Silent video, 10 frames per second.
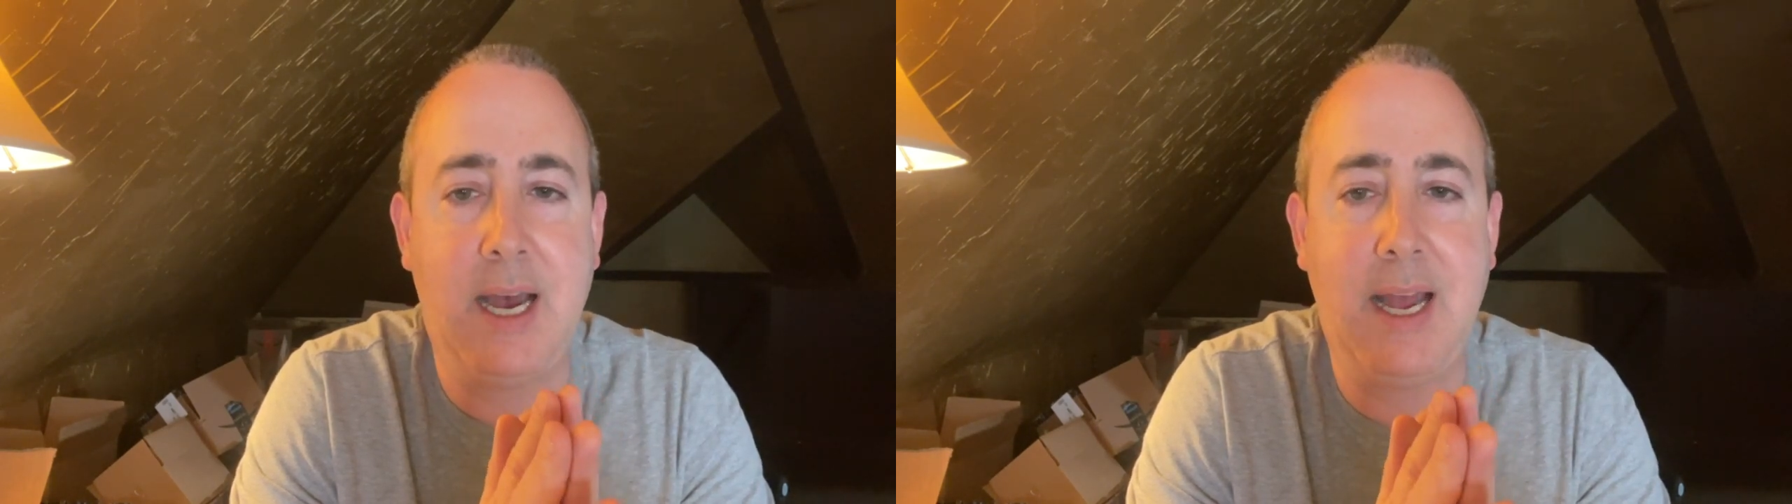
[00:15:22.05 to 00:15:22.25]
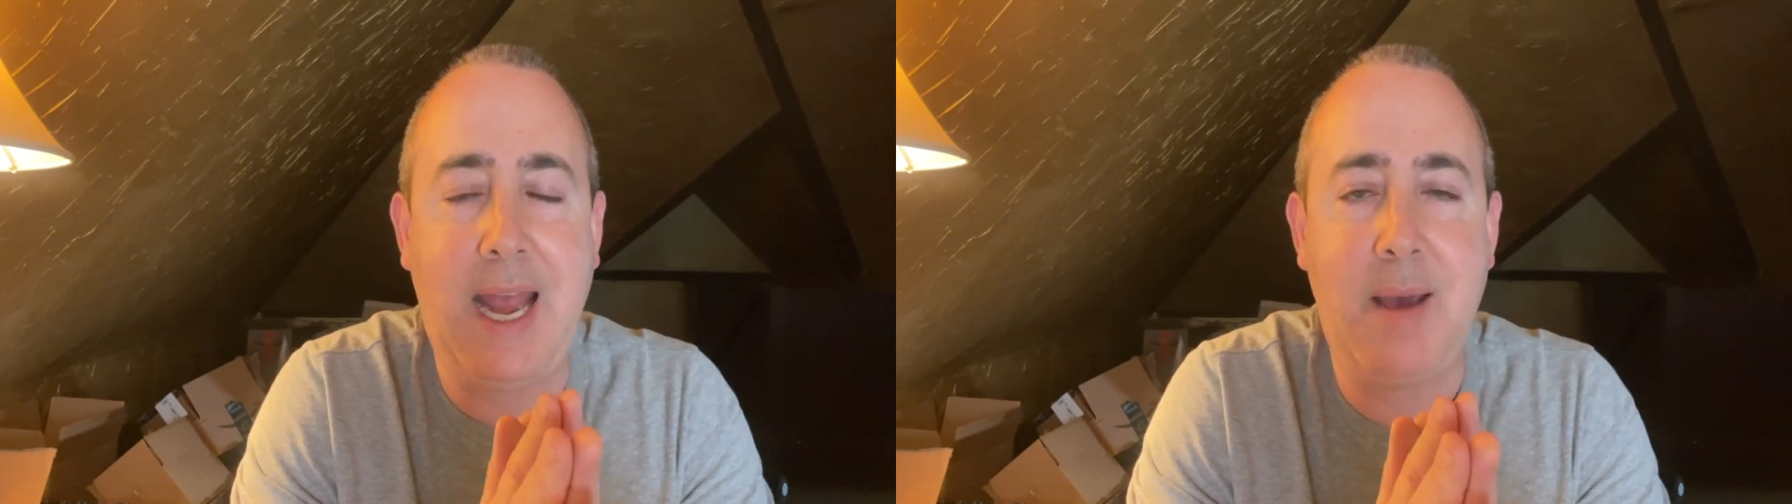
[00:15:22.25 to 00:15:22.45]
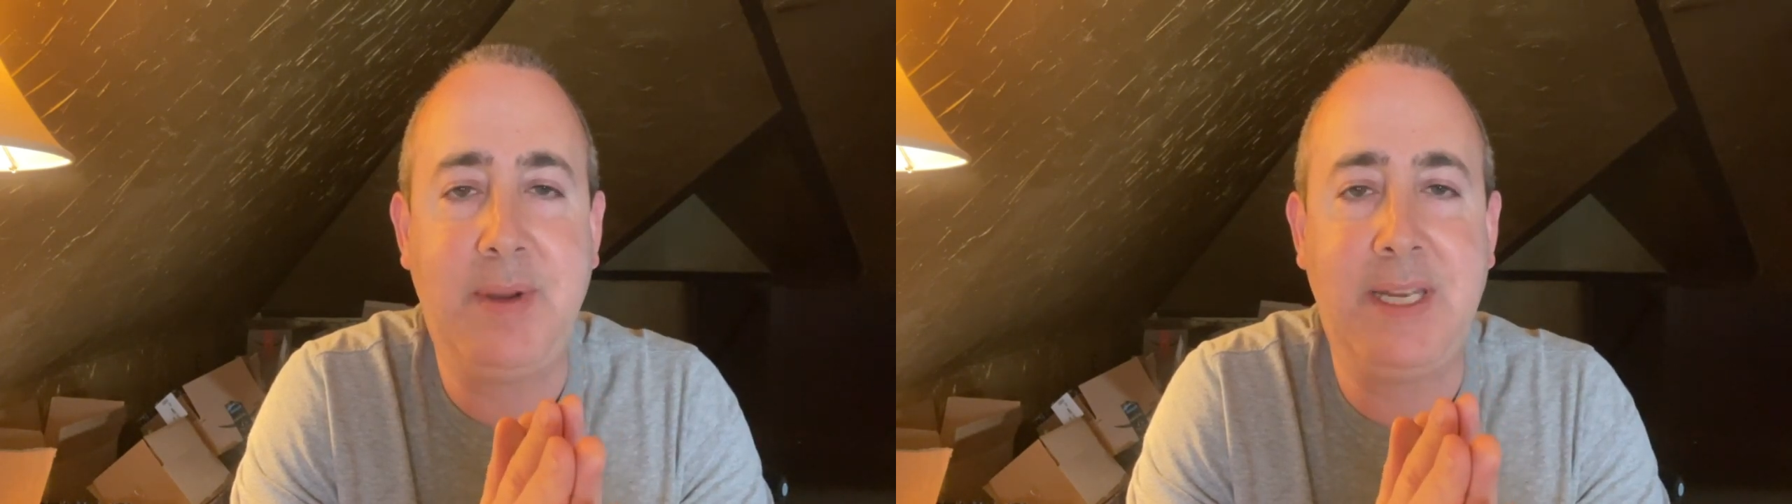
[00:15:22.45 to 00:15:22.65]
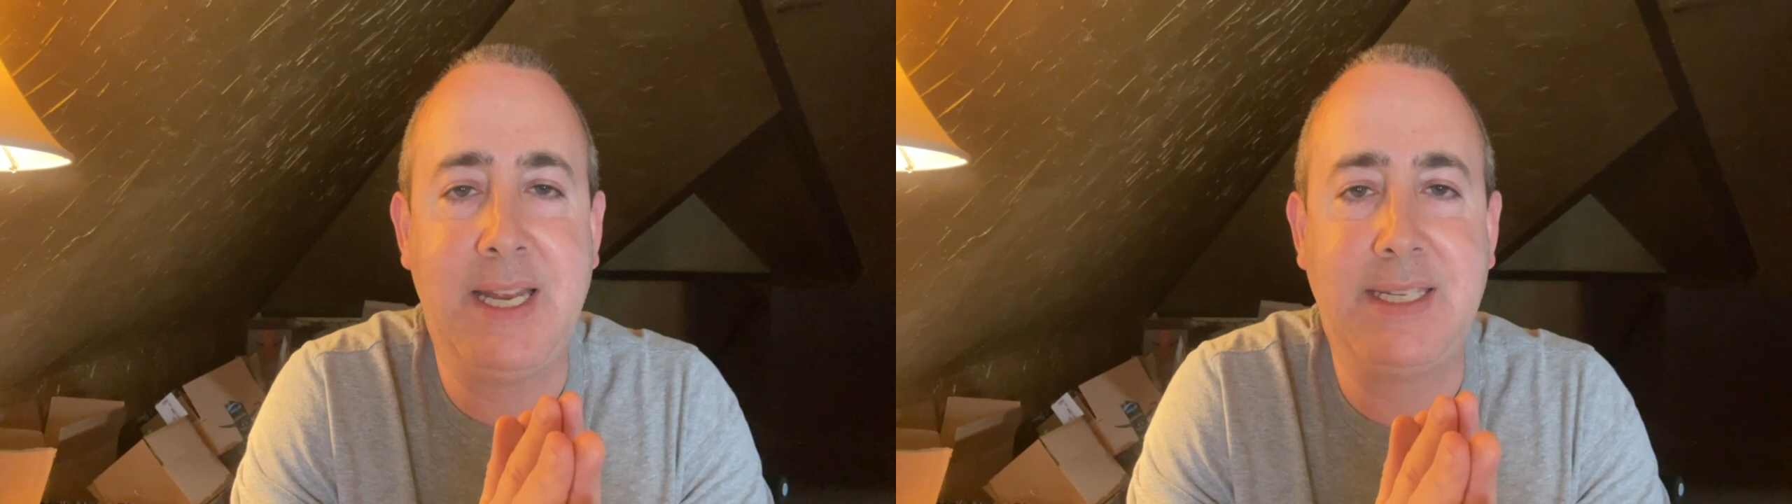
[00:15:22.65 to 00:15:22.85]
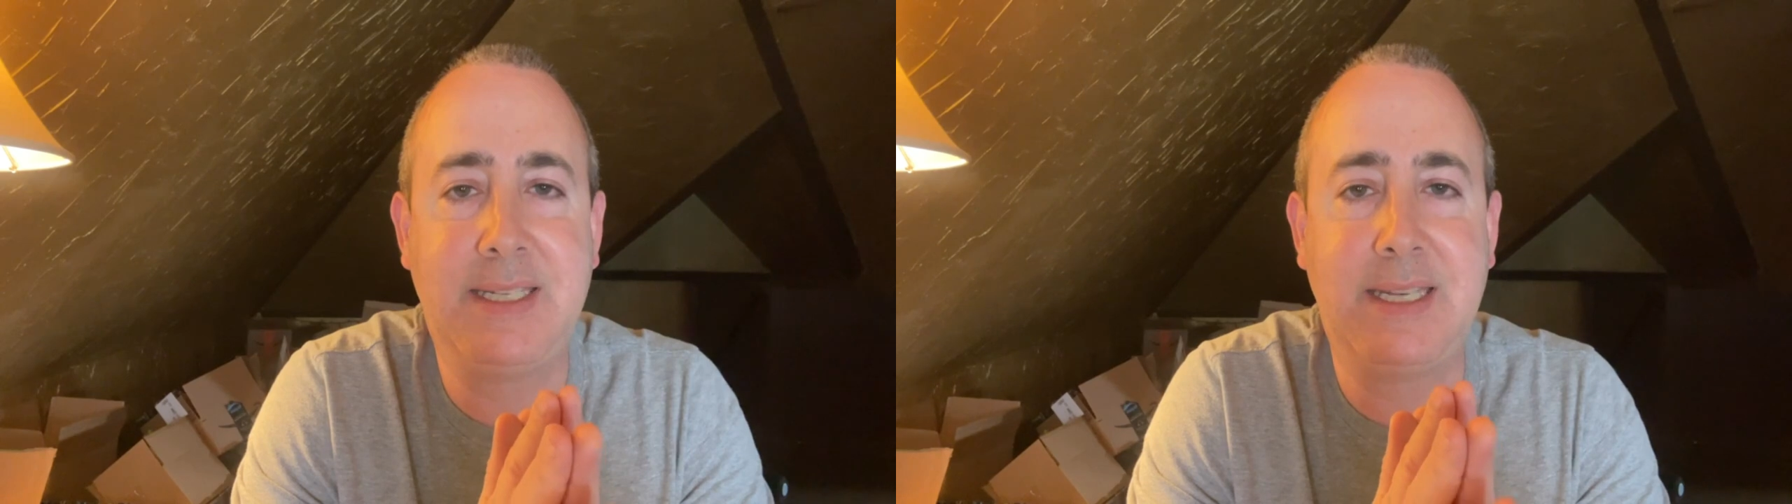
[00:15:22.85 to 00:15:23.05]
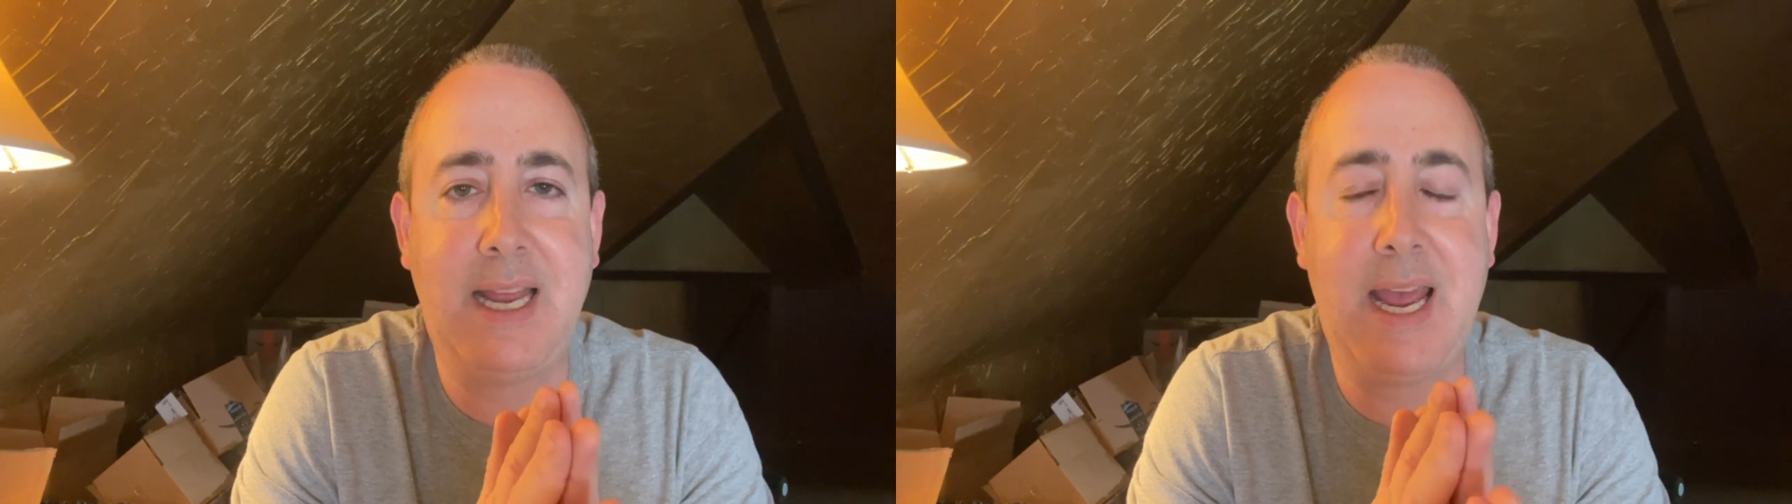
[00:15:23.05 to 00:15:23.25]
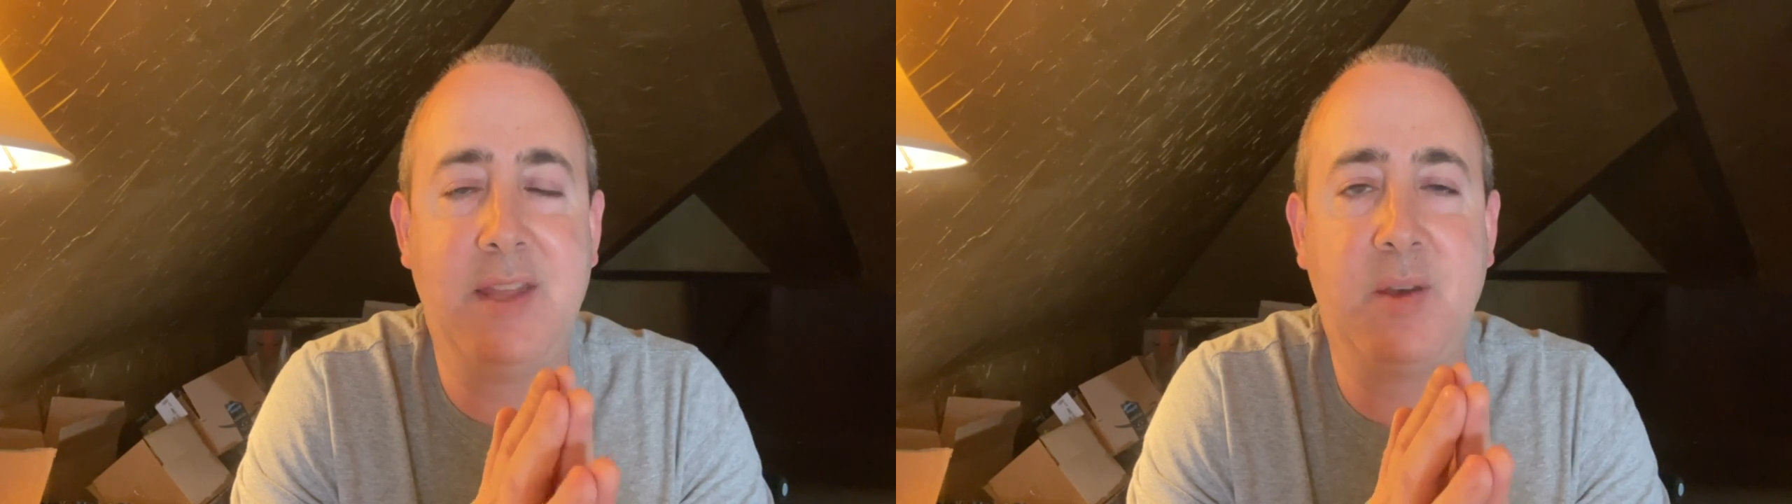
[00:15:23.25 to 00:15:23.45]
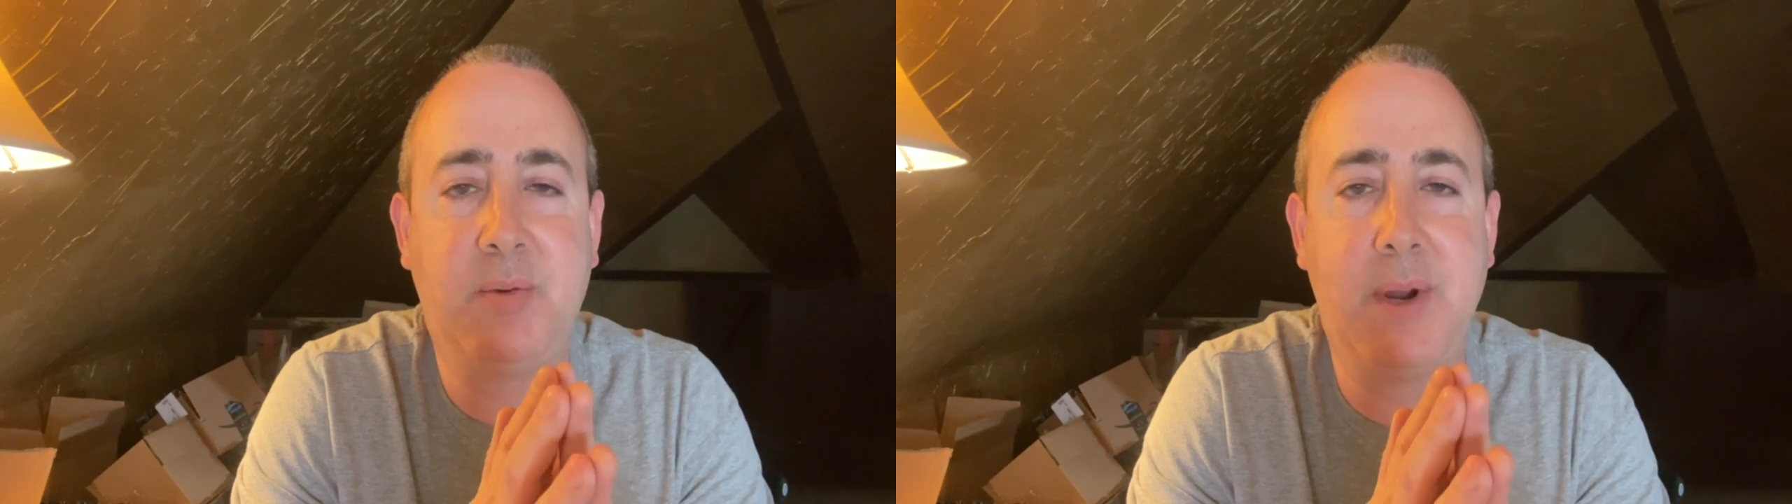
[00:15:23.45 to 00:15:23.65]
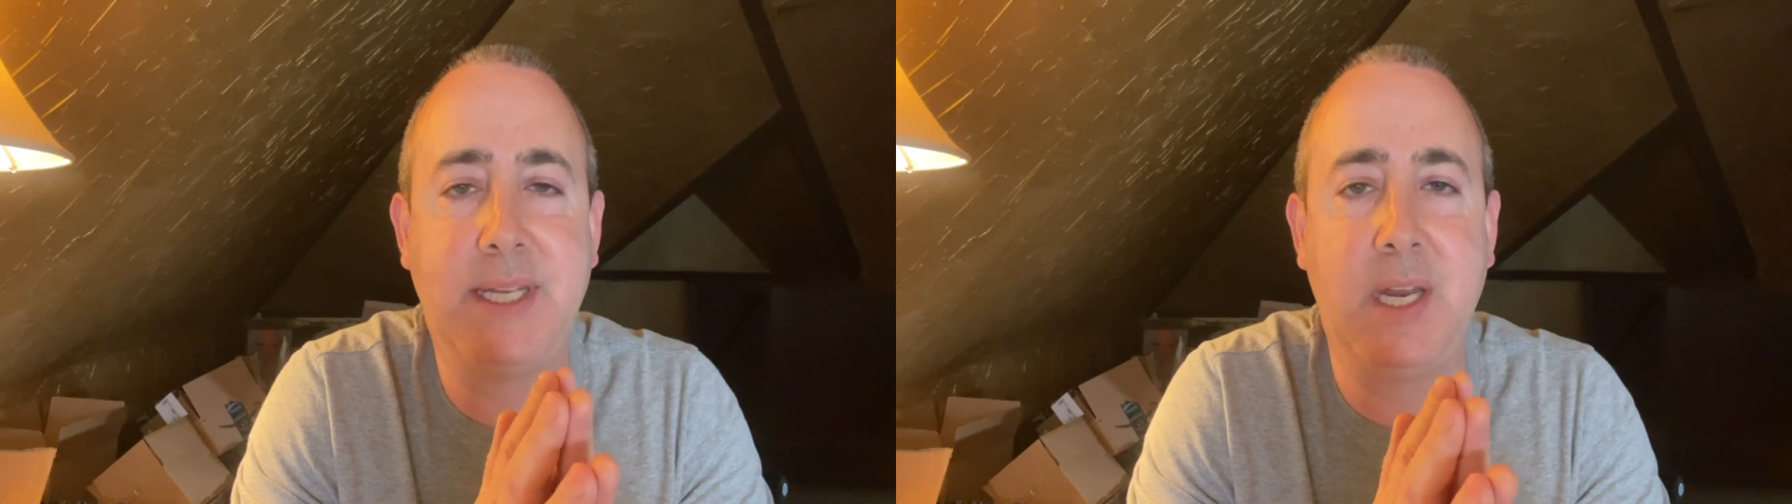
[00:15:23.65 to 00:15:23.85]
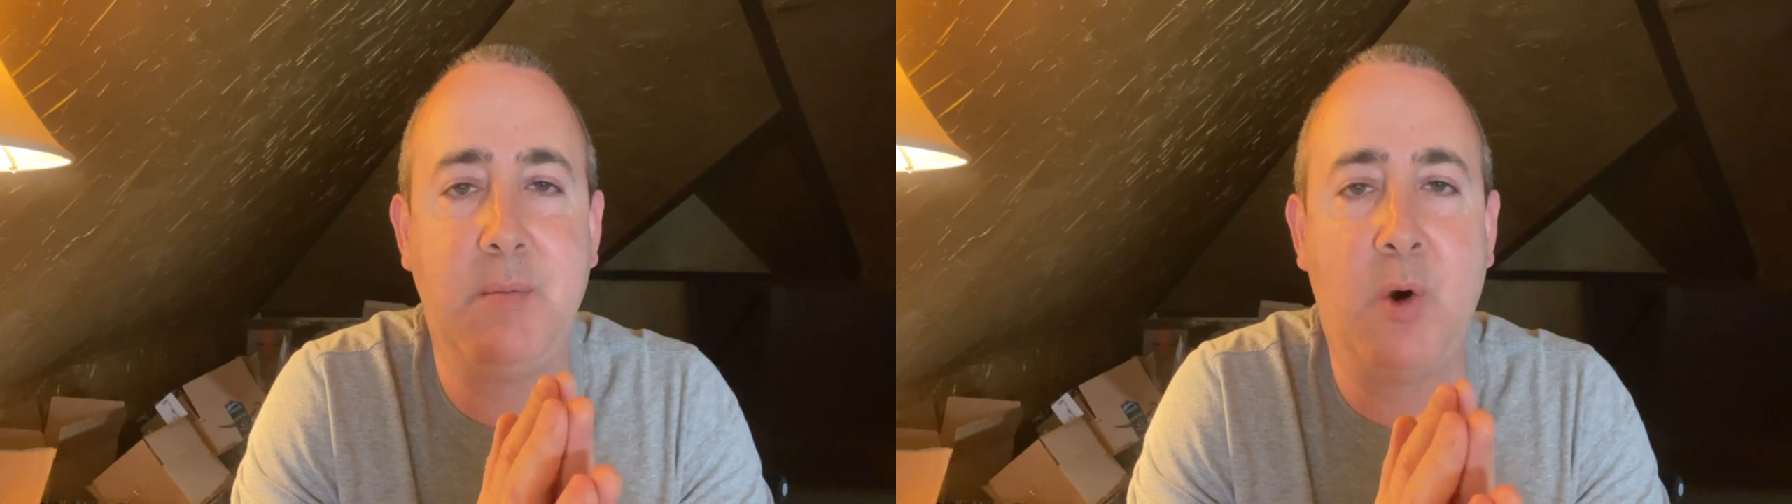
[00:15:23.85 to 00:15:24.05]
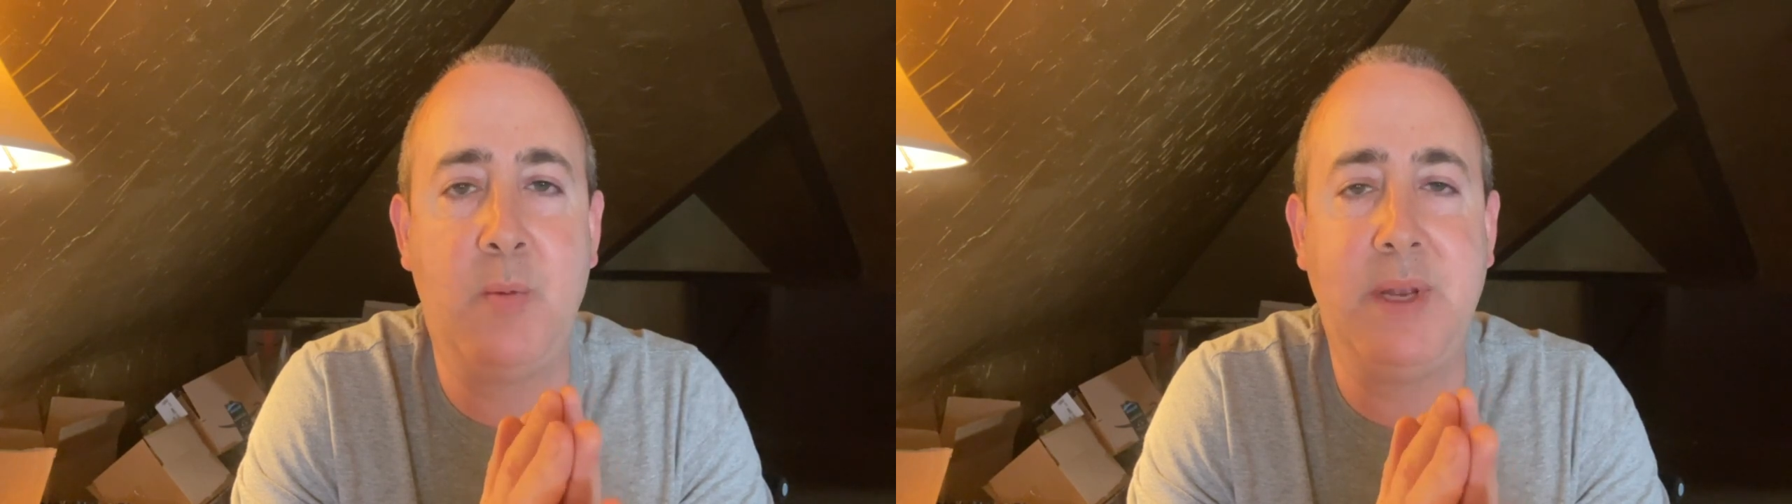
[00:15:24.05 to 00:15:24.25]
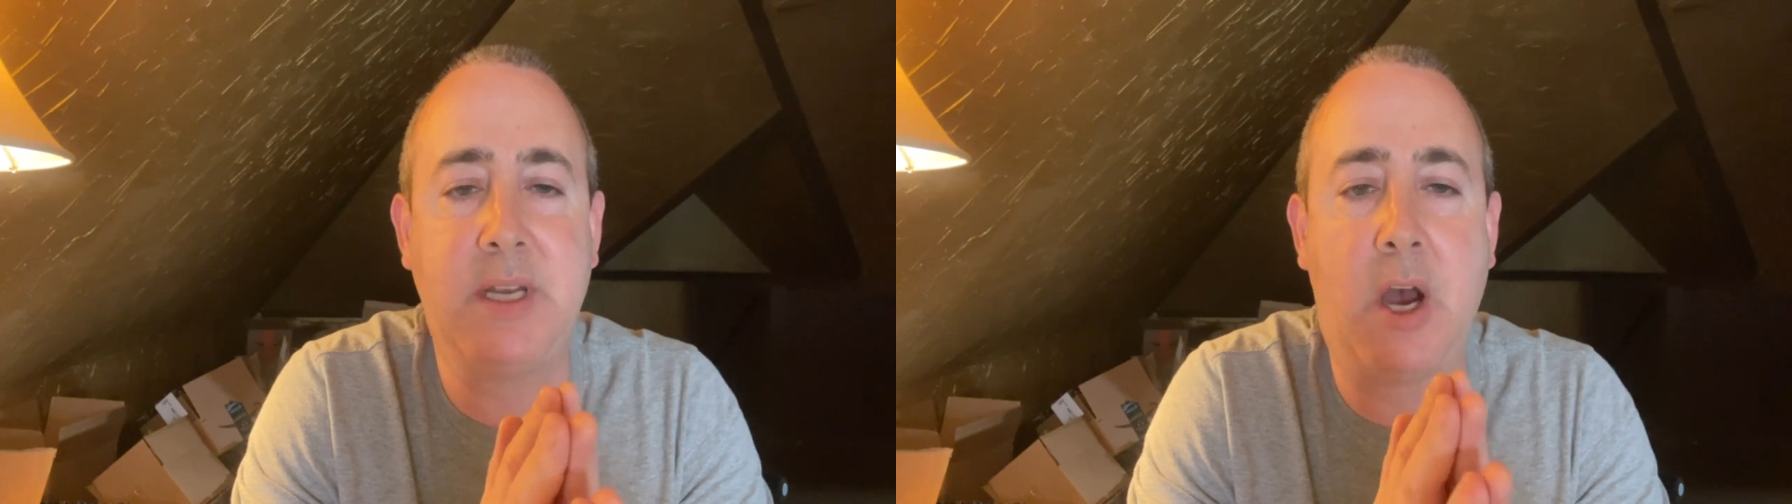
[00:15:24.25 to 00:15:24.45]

Happiness and the present moment